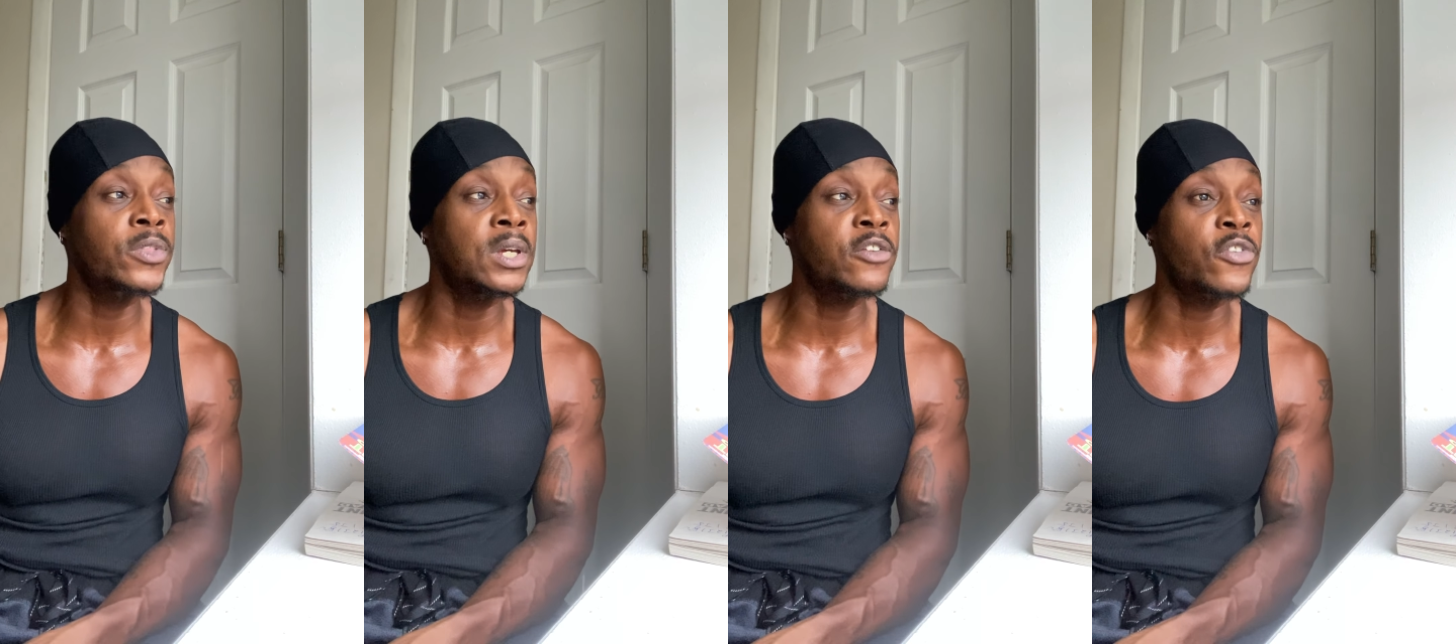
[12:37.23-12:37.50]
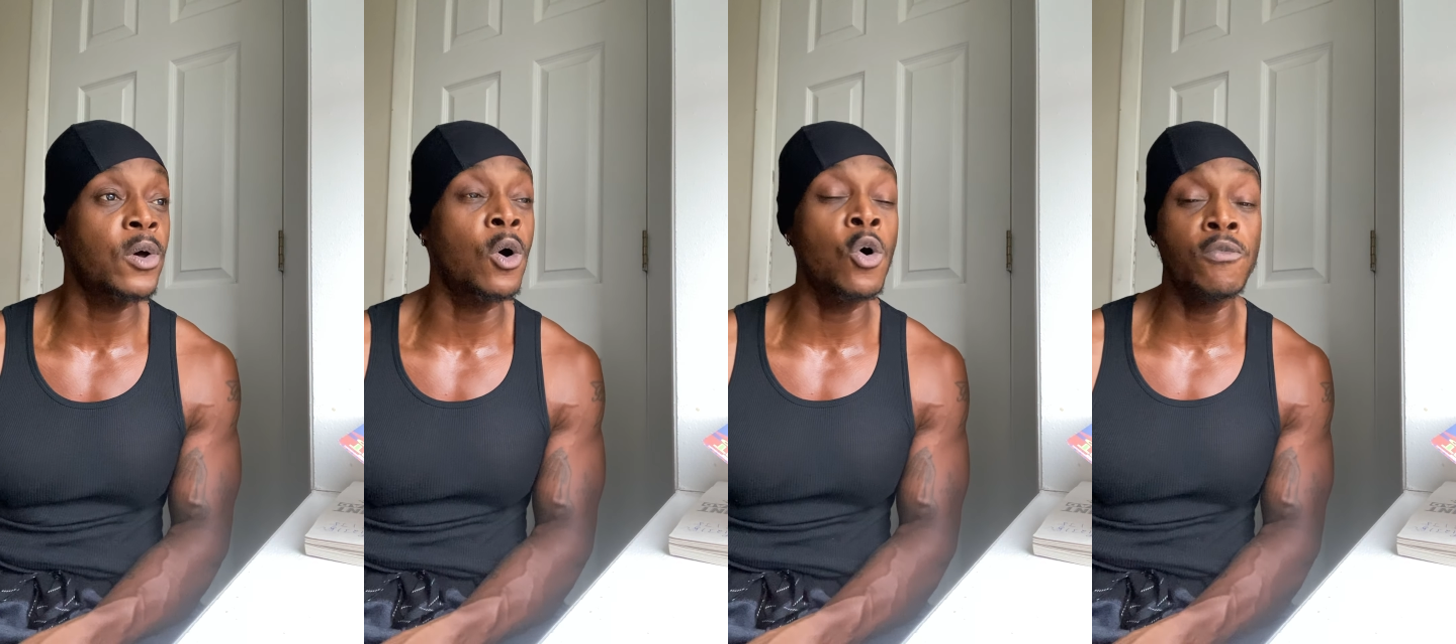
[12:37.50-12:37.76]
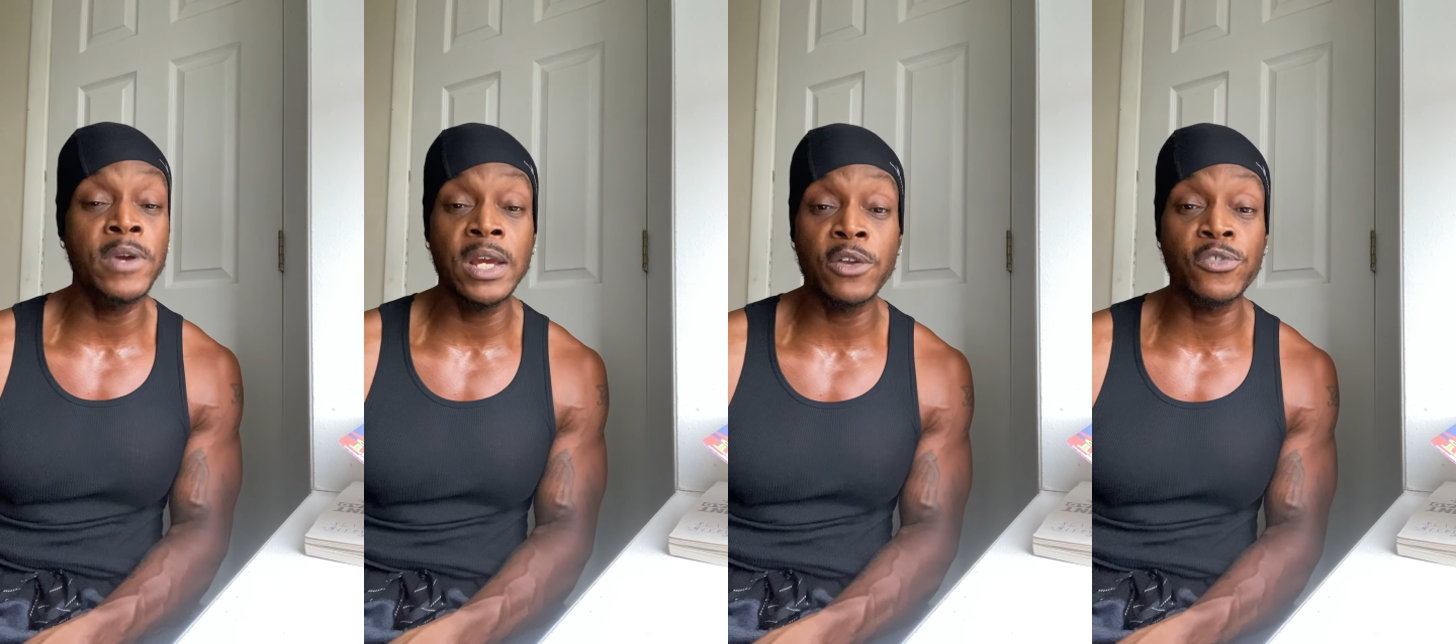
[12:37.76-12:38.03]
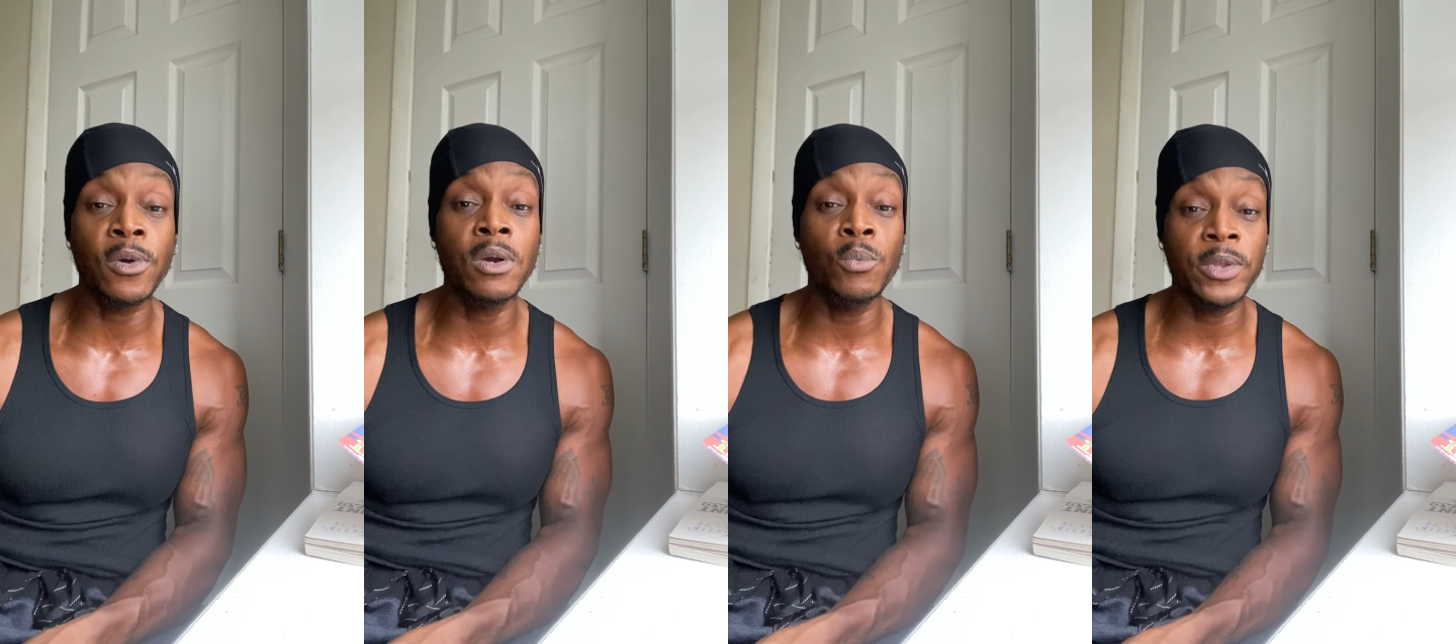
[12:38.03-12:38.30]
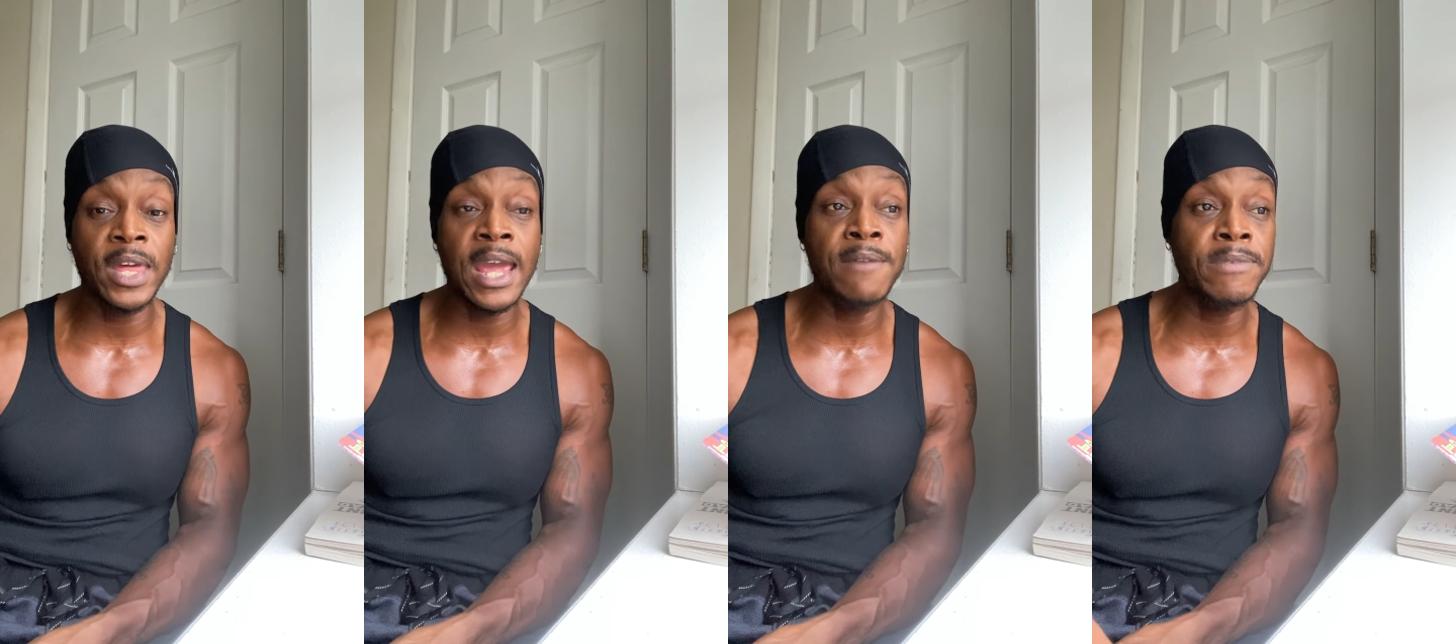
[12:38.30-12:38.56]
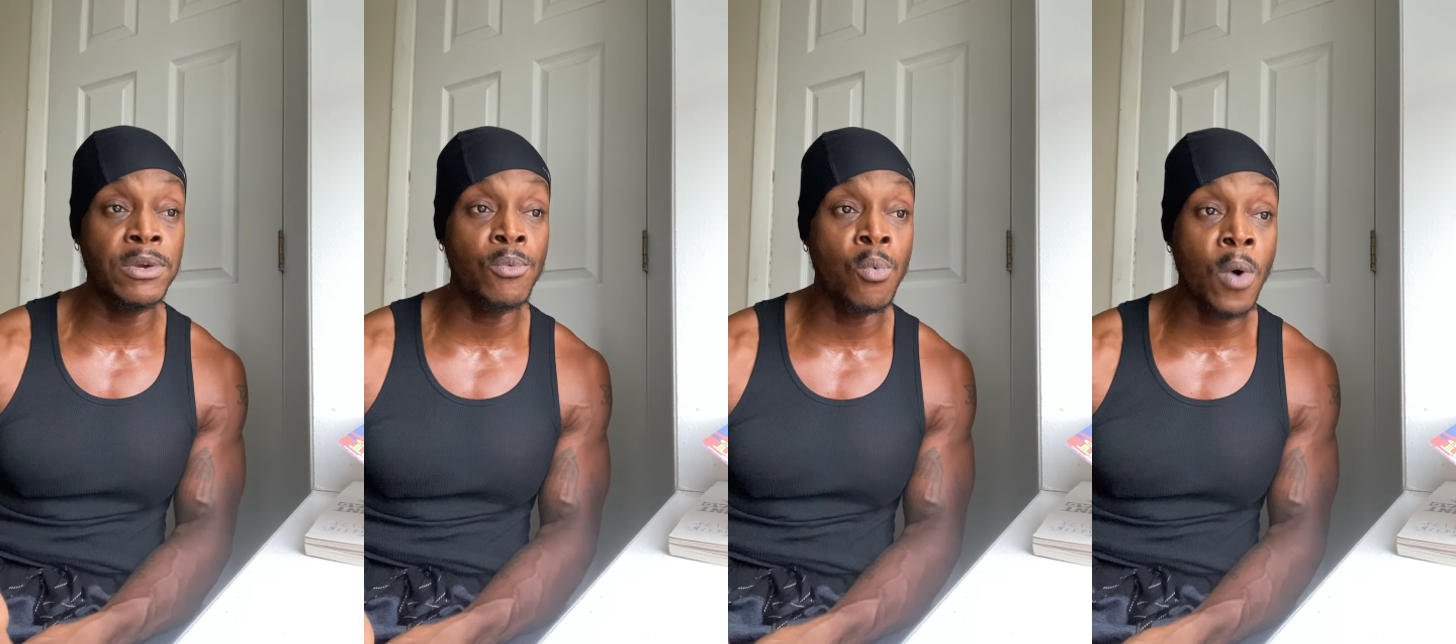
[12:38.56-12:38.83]
it to overexert with
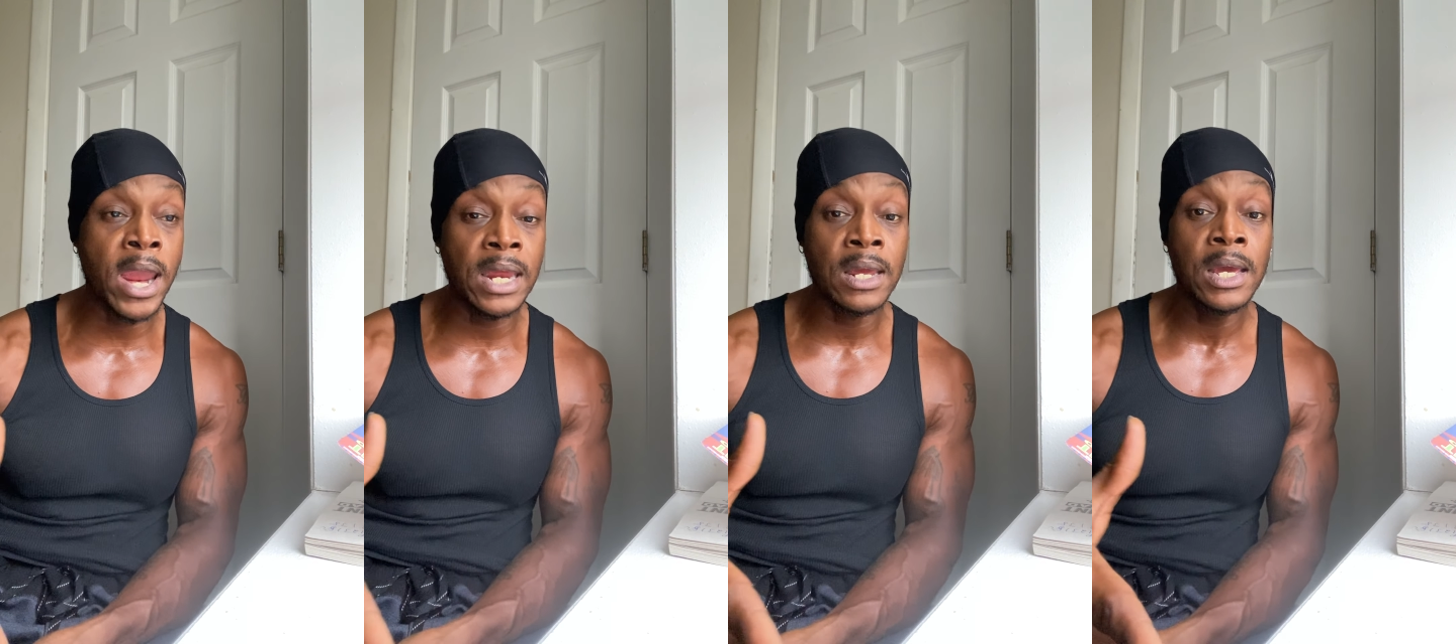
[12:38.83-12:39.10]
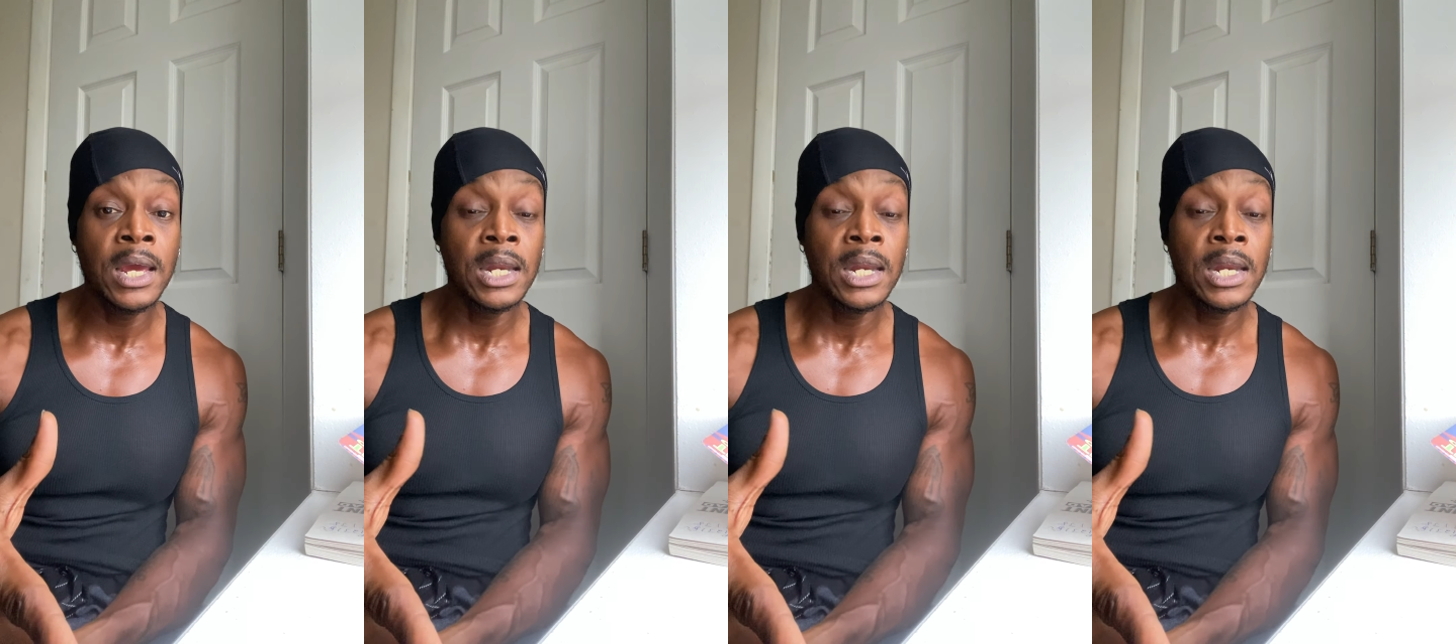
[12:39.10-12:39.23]
heavy weight,